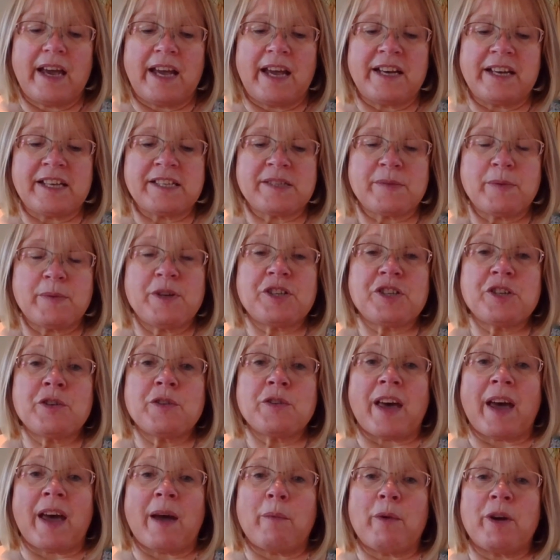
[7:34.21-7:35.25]
And as we
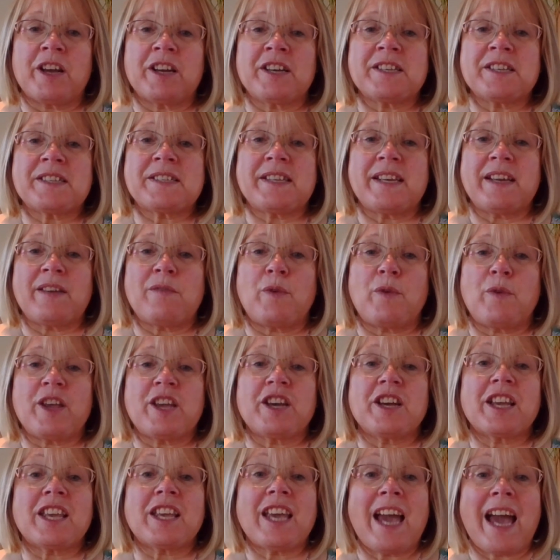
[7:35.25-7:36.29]
do that, we're going to see if we
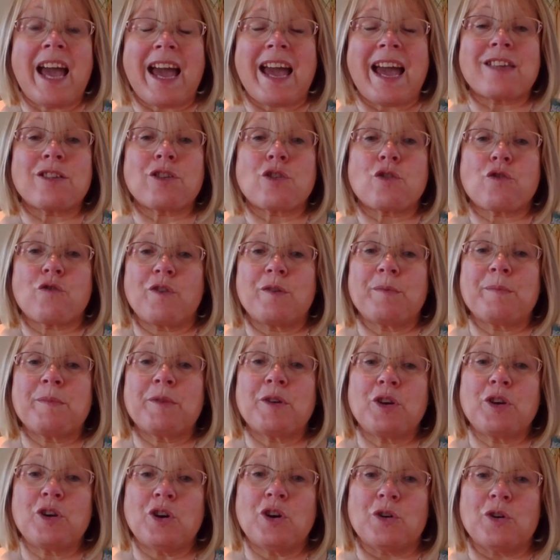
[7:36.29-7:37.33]
can catch
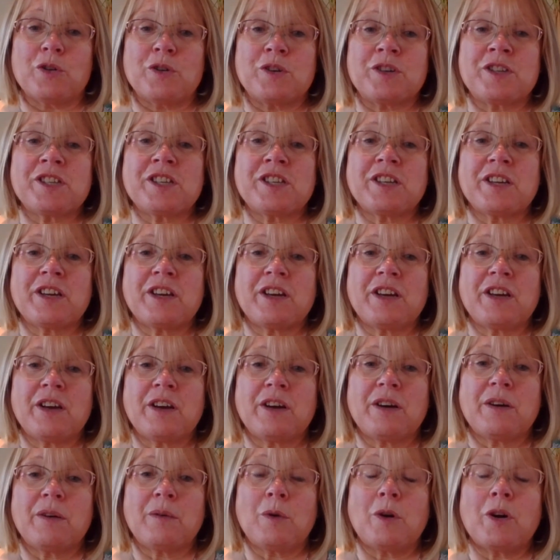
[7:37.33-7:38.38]
from God
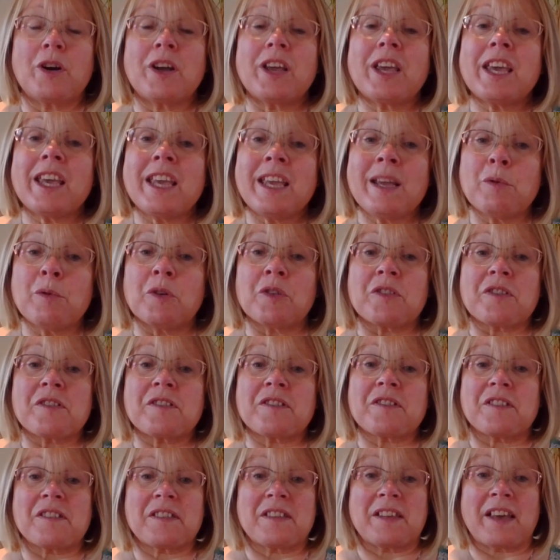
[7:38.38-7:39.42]
what he
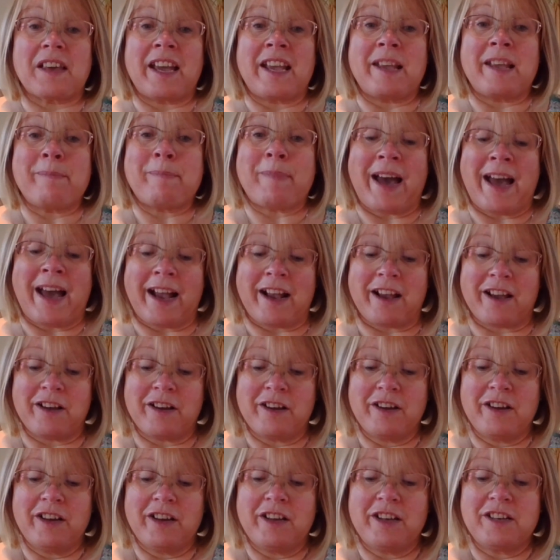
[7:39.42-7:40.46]
wants to say back
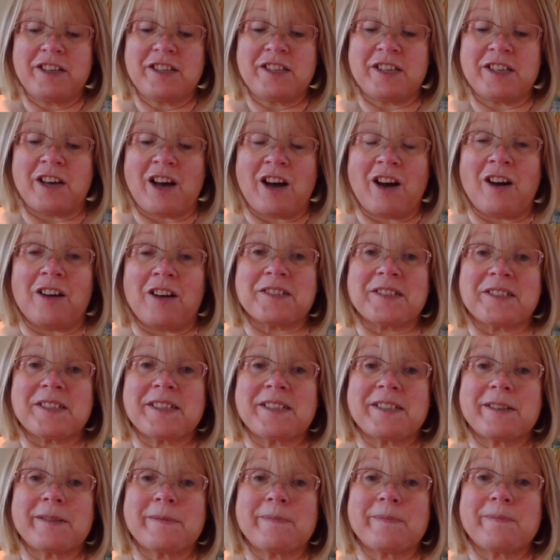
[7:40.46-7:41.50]
to
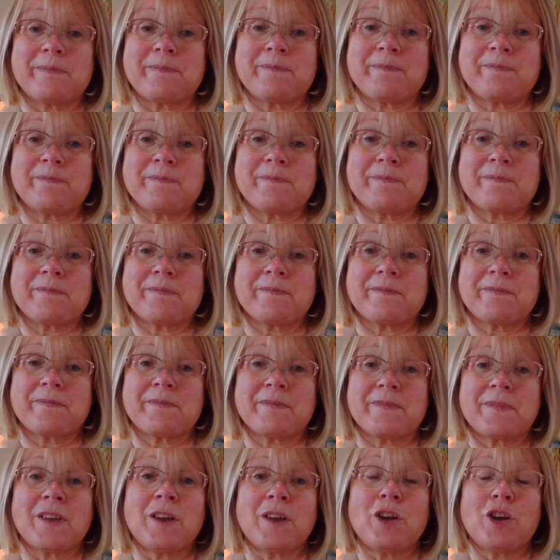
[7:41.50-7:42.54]
us.
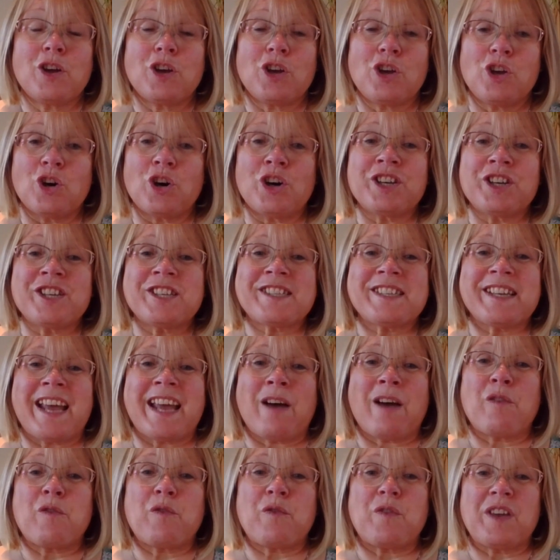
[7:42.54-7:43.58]
God has
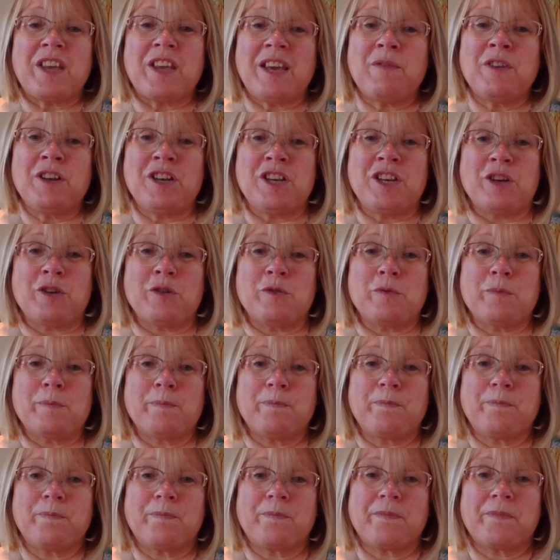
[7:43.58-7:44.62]
now forgiven you.
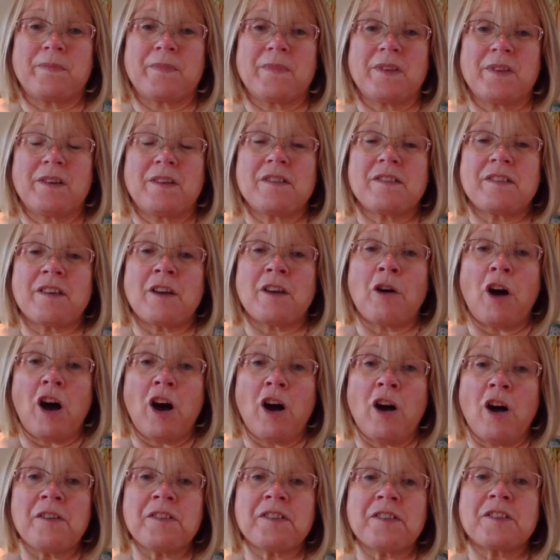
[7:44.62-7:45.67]
So
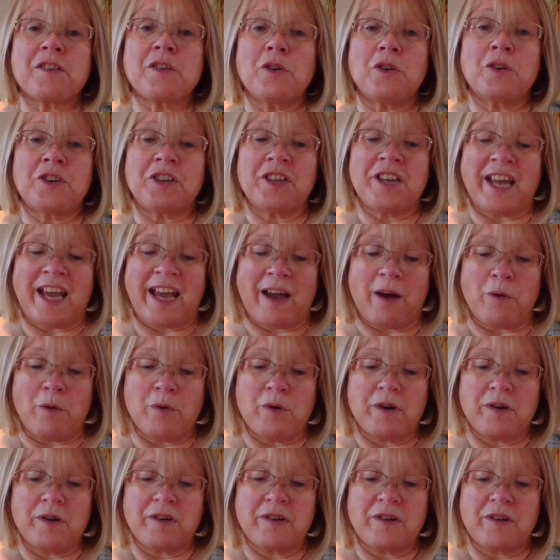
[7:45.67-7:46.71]
ask God
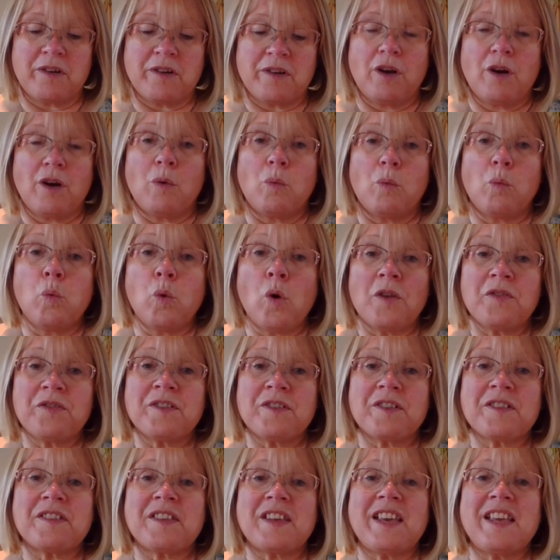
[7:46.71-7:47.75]
now, what
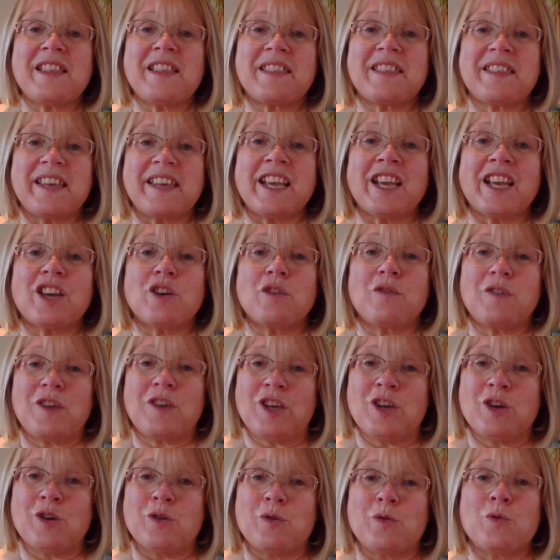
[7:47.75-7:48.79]
does he think of
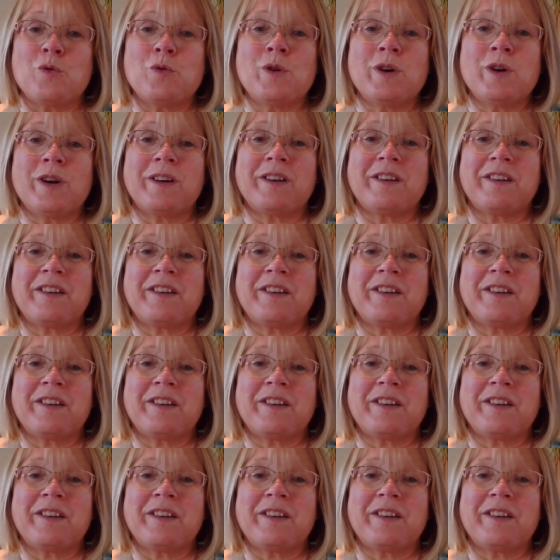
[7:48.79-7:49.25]
you